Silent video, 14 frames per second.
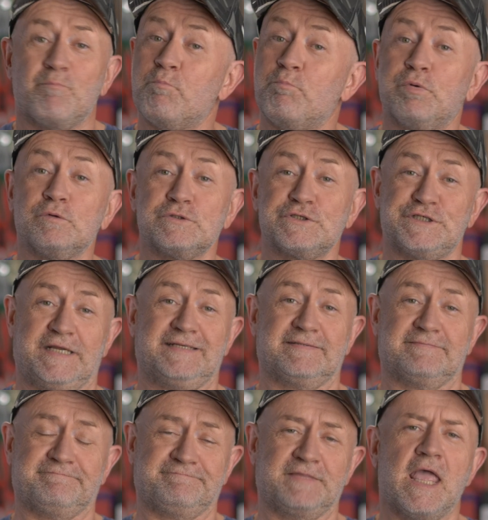Bullshit.
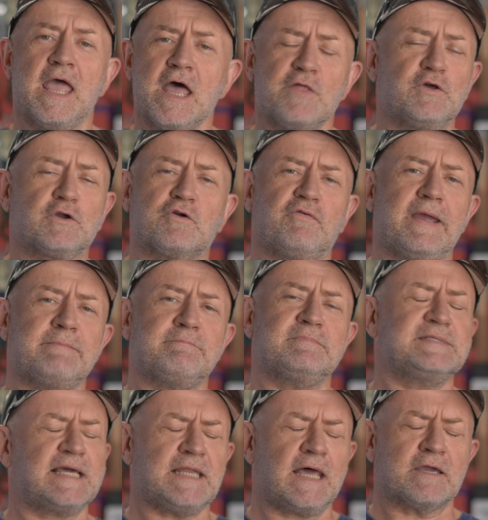The creme
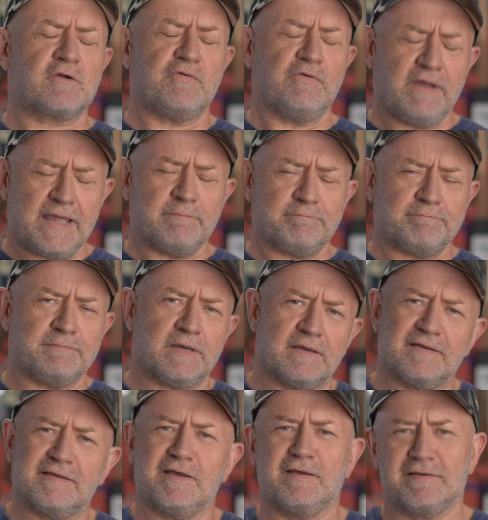de la creme
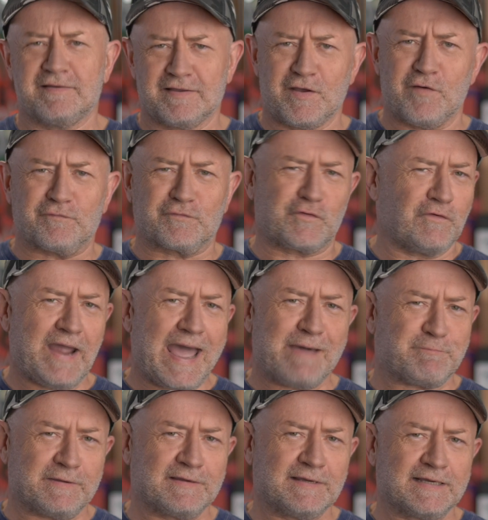of
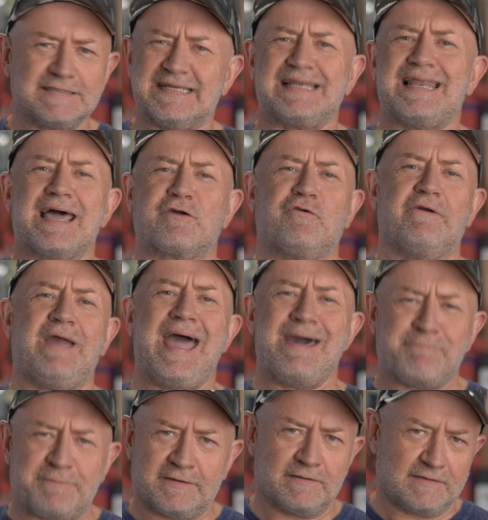crap de la
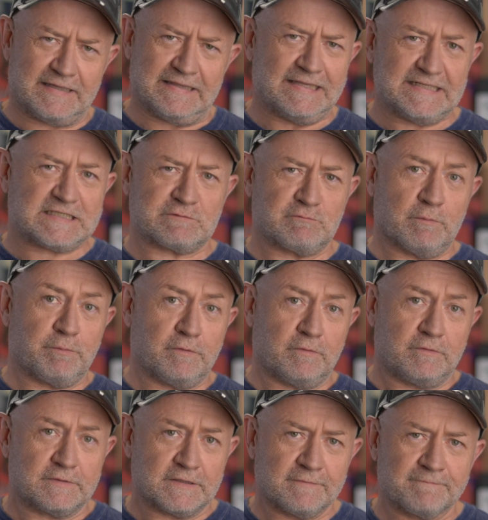crap. In this
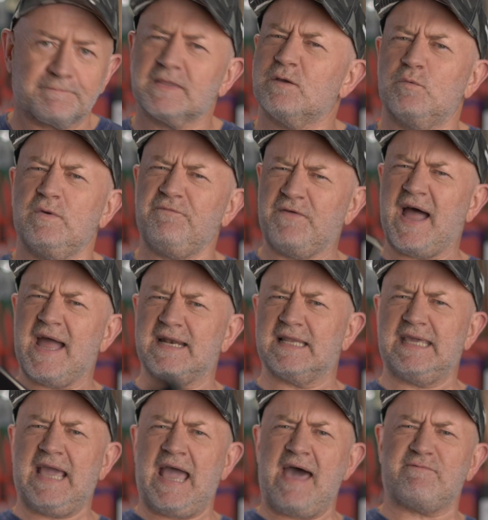report, we
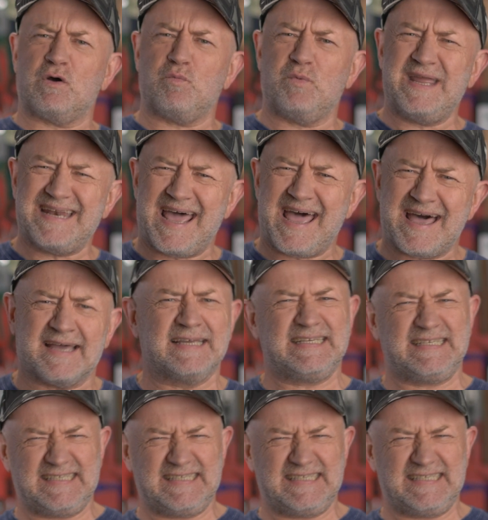finally have a winner!